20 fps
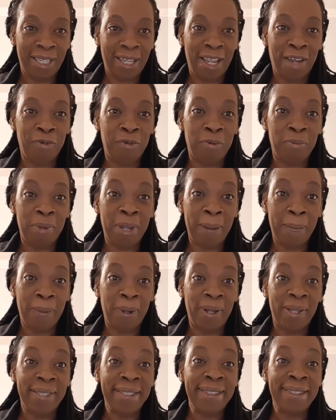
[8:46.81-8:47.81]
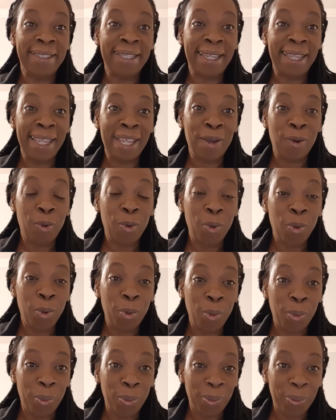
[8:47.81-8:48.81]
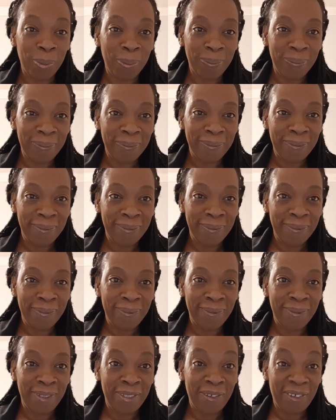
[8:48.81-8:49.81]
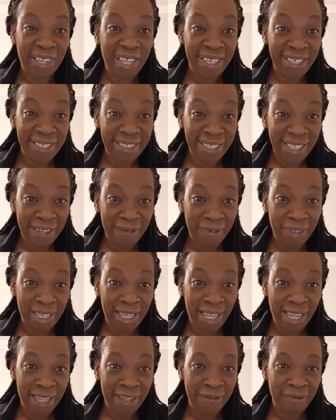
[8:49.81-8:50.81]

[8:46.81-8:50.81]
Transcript: And remember, stay home. You can save a life.